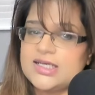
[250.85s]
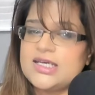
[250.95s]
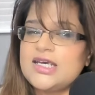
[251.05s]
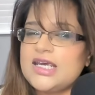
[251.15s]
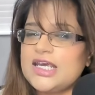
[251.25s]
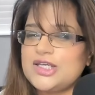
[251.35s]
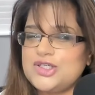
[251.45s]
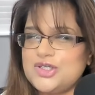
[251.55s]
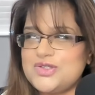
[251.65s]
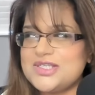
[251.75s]
it
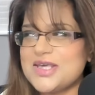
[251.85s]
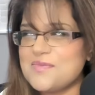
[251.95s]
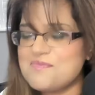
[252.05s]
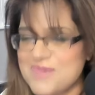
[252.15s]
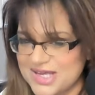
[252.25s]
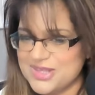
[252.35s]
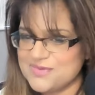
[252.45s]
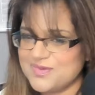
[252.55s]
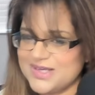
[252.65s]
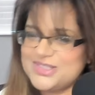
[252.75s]
uses a
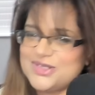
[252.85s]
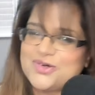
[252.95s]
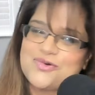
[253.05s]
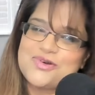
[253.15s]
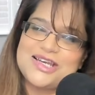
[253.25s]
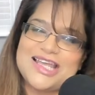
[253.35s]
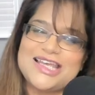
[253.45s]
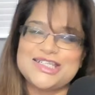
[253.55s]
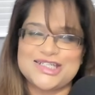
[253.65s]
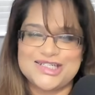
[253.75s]
mathematical
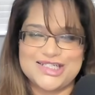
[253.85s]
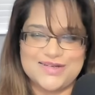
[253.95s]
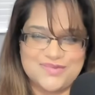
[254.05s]
relationship